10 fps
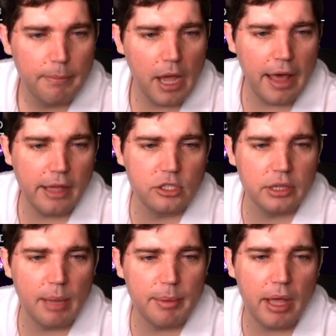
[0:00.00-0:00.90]
All right, that's a good
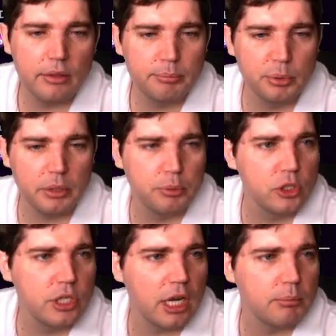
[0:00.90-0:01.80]
thumbnail. Pr
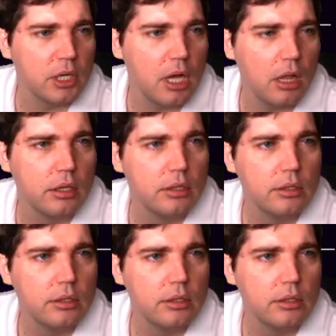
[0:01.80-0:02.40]
appreciate it, McCullough.